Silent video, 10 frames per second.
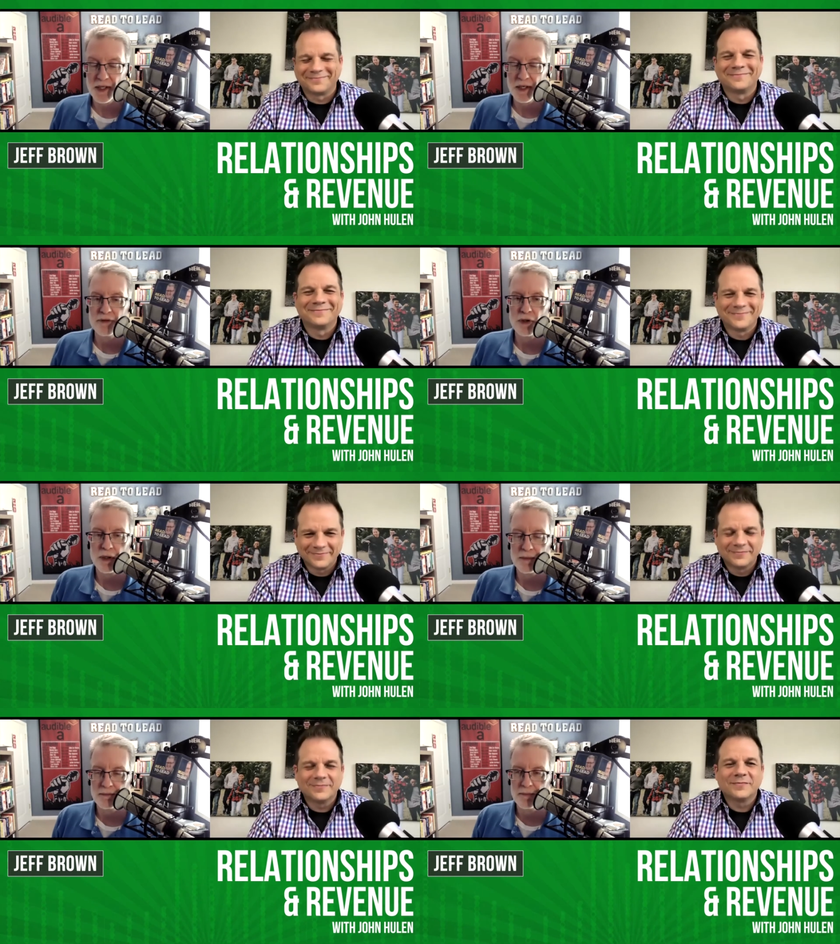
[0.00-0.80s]
Speaker 1: interview
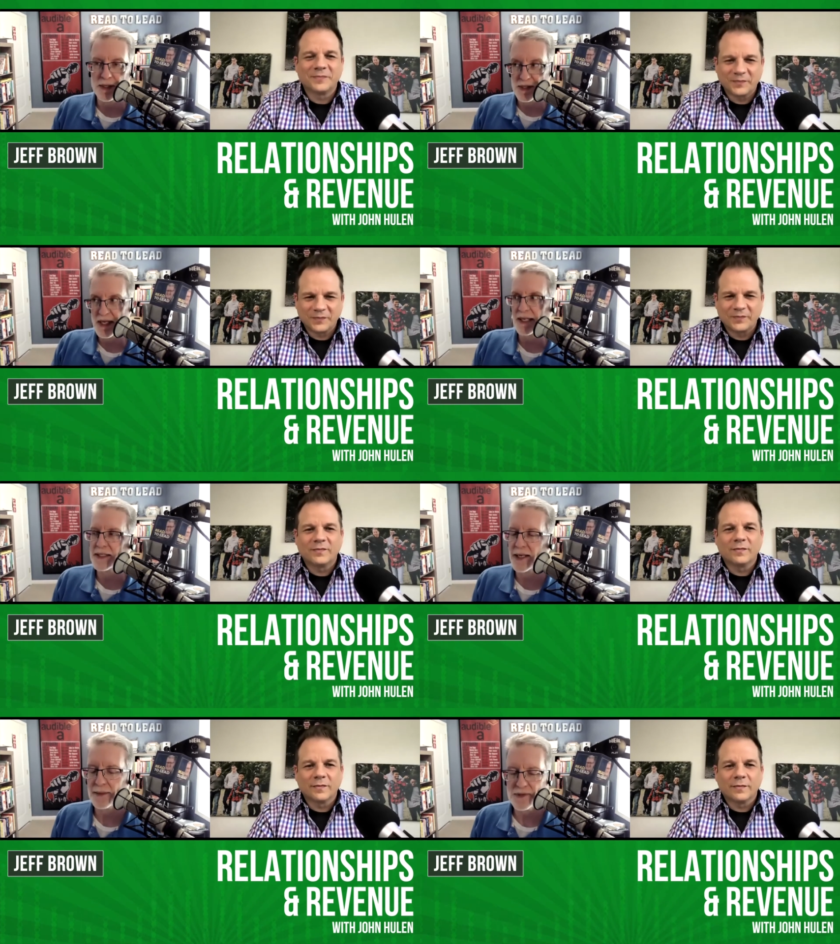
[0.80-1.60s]
him a second
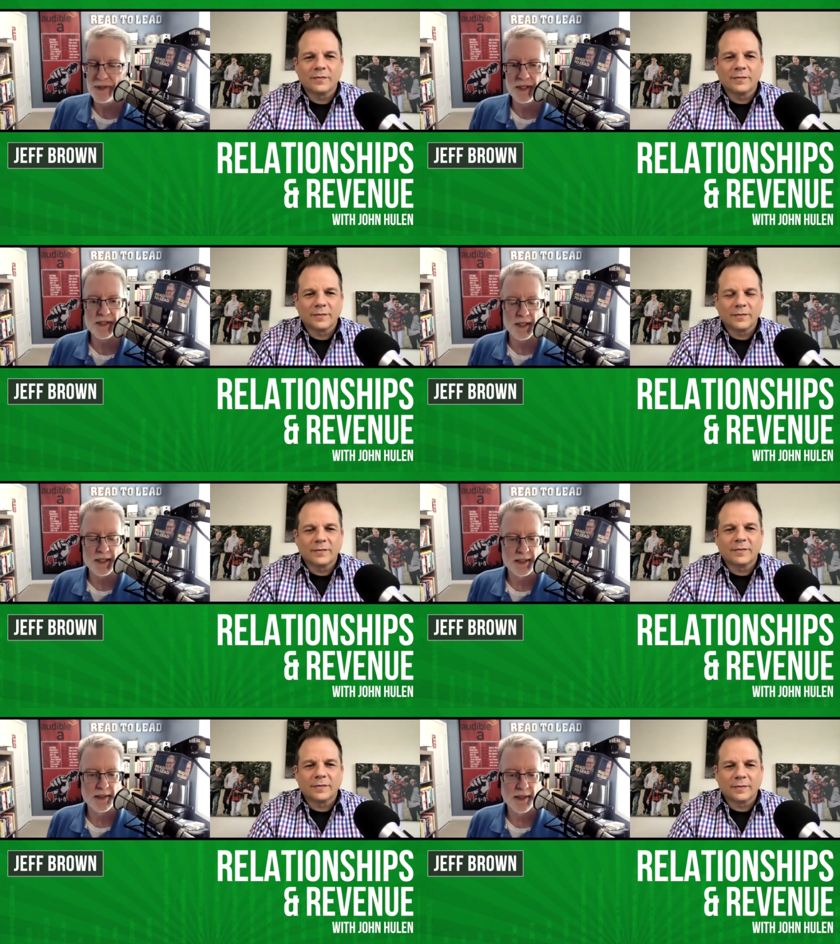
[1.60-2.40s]
time since then,
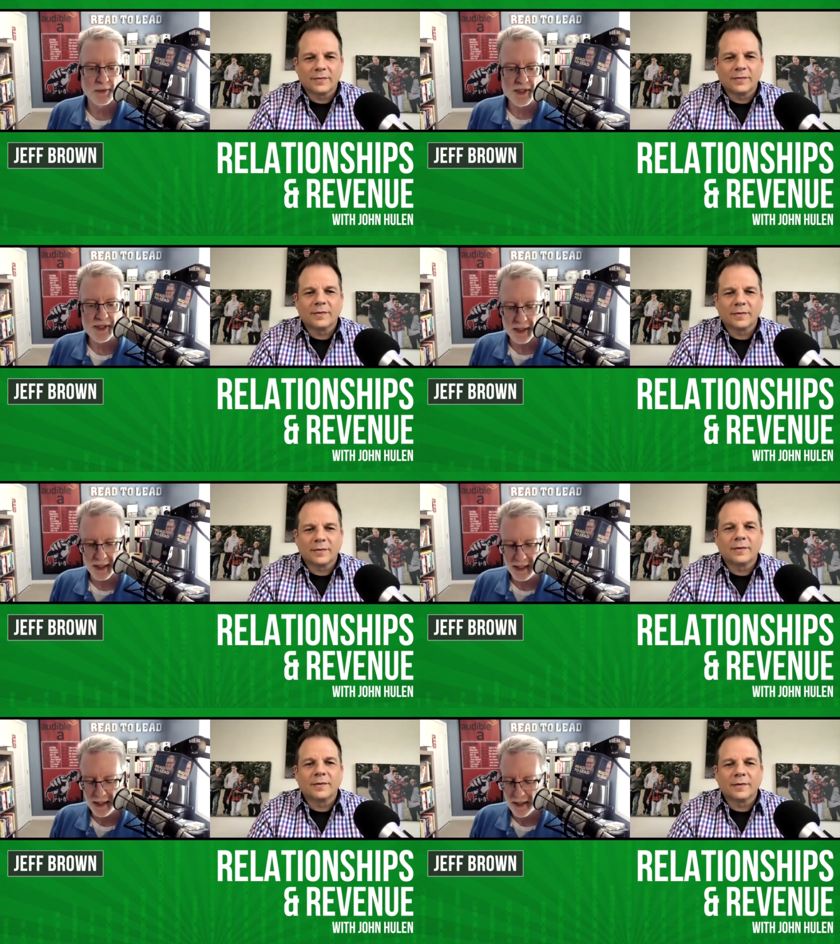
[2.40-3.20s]
uh, recently.
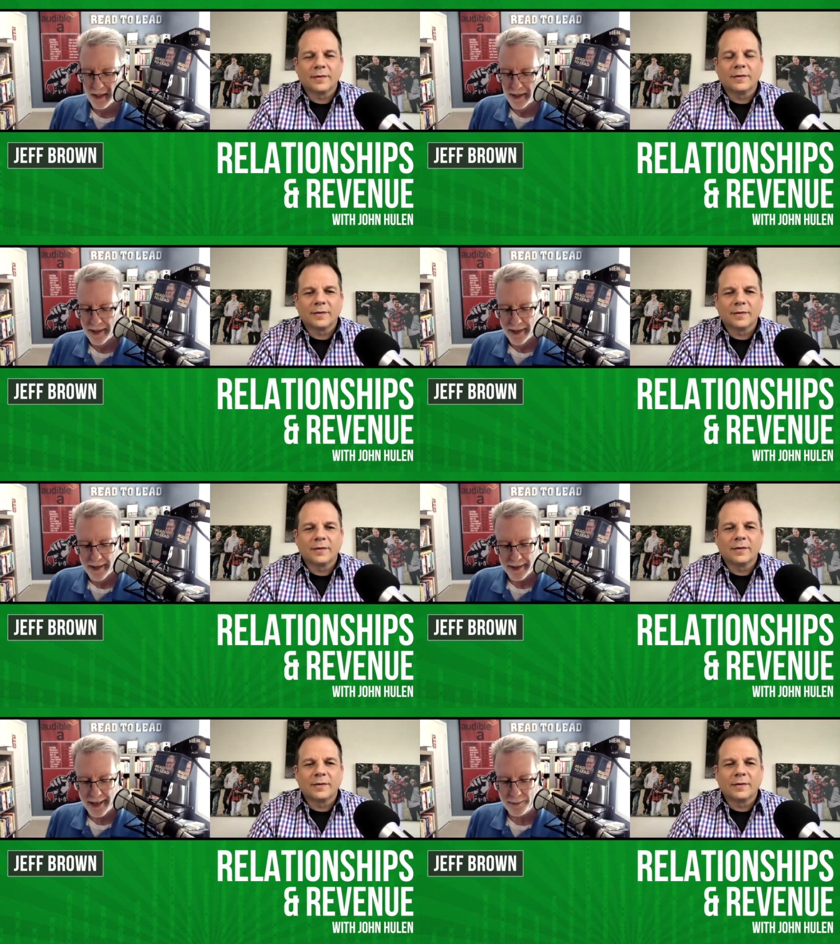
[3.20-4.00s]

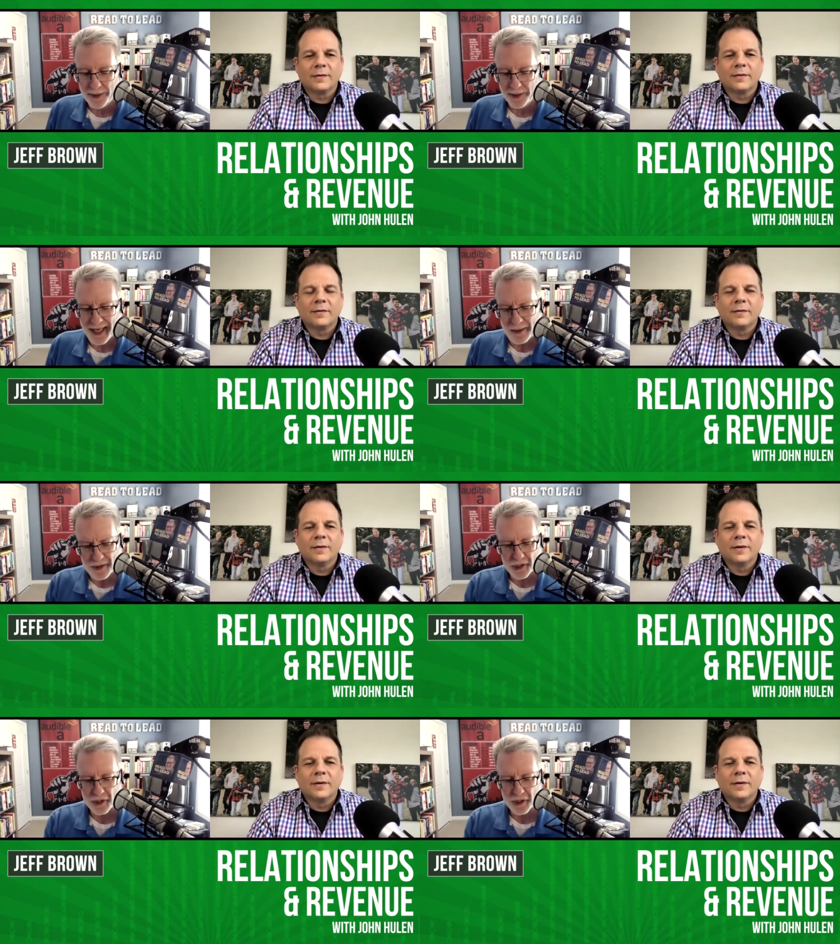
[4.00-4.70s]
Uh, but that was just